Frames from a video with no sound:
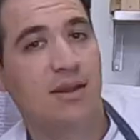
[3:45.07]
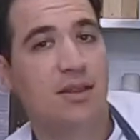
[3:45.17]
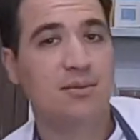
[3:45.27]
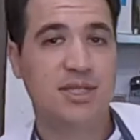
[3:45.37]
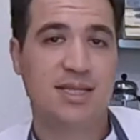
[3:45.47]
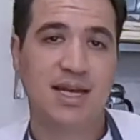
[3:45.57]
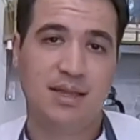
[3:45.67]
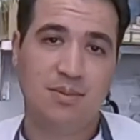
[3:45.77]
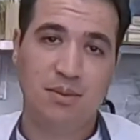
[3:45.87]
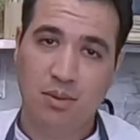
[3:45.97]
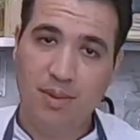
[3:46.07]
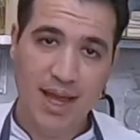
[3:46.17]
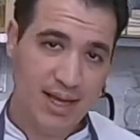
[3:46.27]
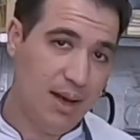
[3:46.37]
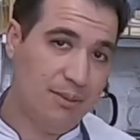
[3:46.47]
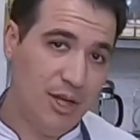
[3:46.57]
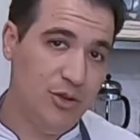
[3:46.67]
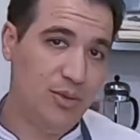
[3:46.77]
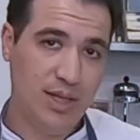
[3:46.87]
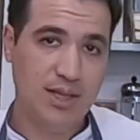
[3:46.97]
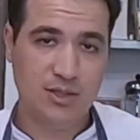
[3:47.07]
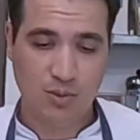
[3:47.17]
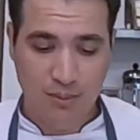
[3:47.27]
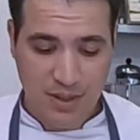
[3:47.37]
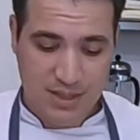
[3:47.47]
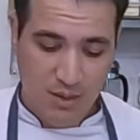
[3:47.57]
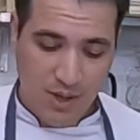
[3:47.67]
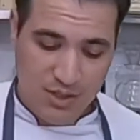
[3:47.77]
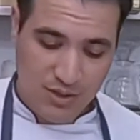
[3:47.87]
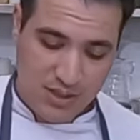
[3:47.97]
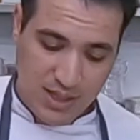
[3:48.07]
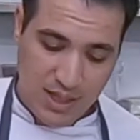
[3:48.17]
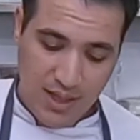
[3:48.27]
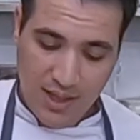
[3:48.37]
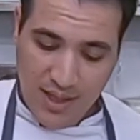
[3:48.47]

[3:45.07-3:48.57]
The other mistake that people make, and I'm going to do it in this one because I want you to see it,